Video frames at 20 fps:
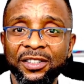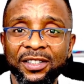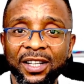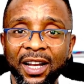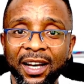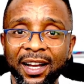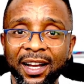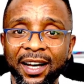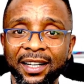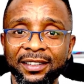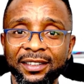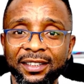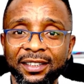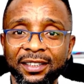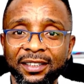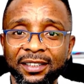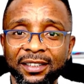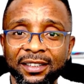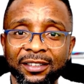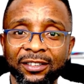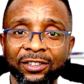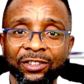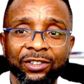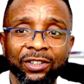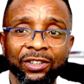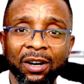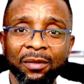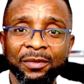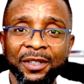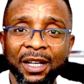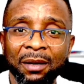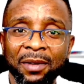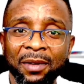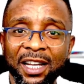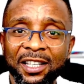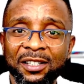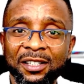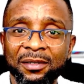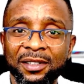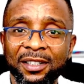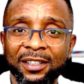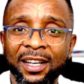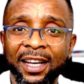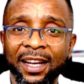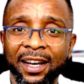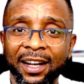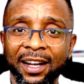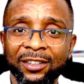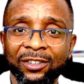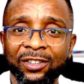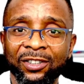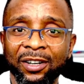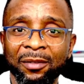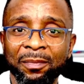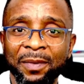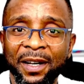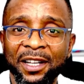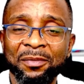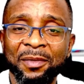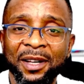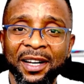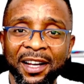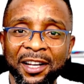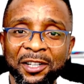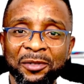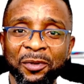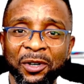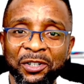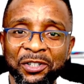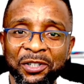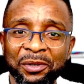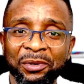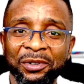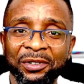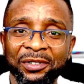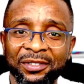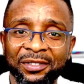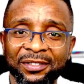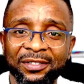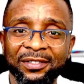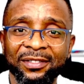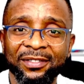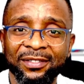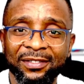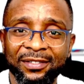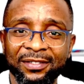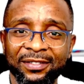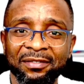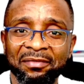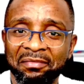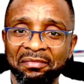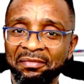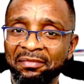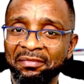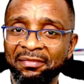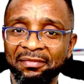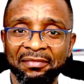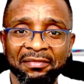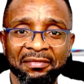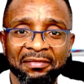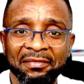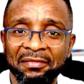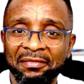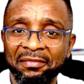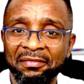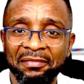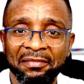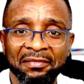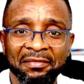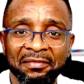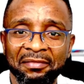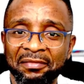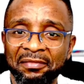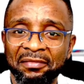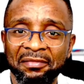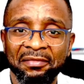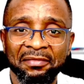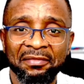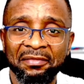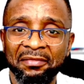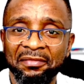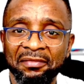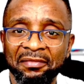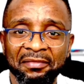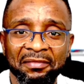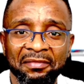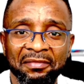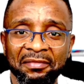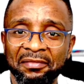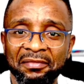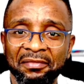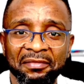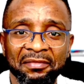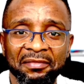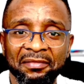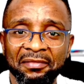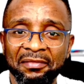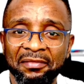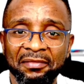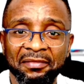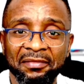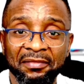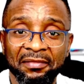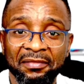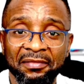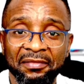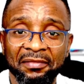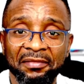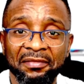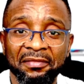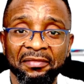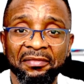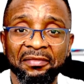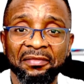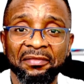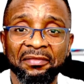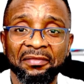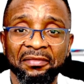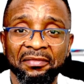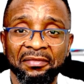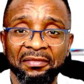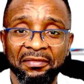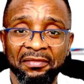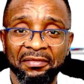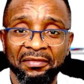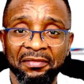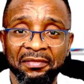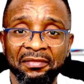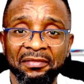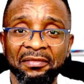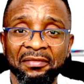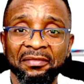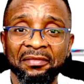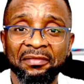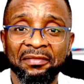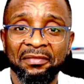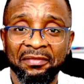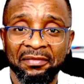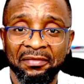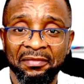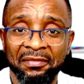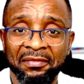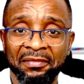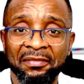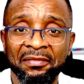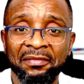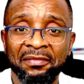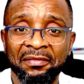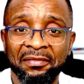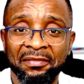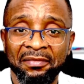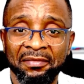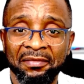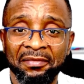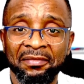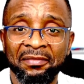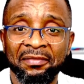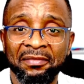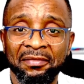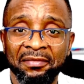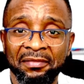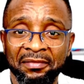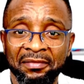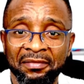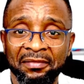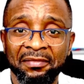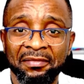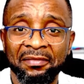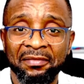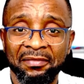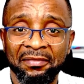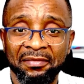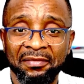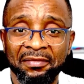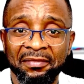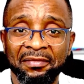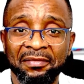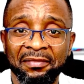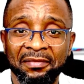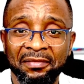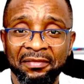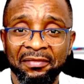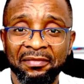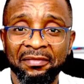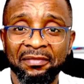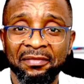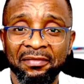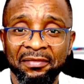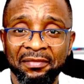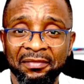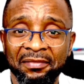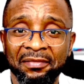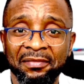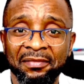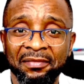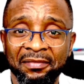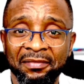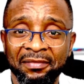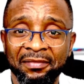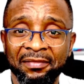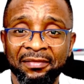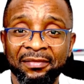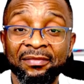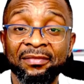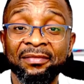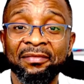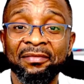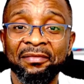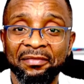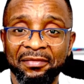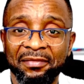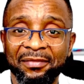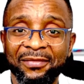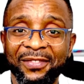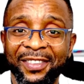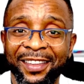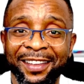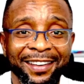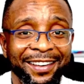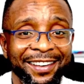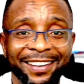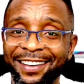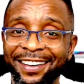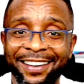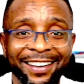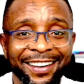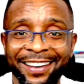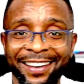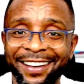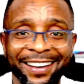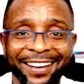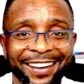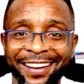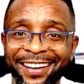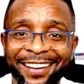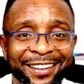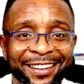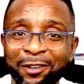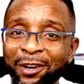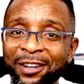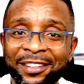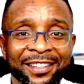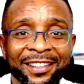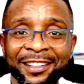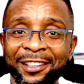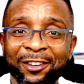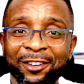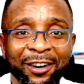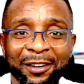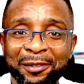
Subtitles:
Consolidate this one to this one to that. They have nothing. Yes, they have nothing. And that's why Tinubu found it so hard during his campaign, because he wanted to be using BB grammar, but it wasn't coming. Instead of him,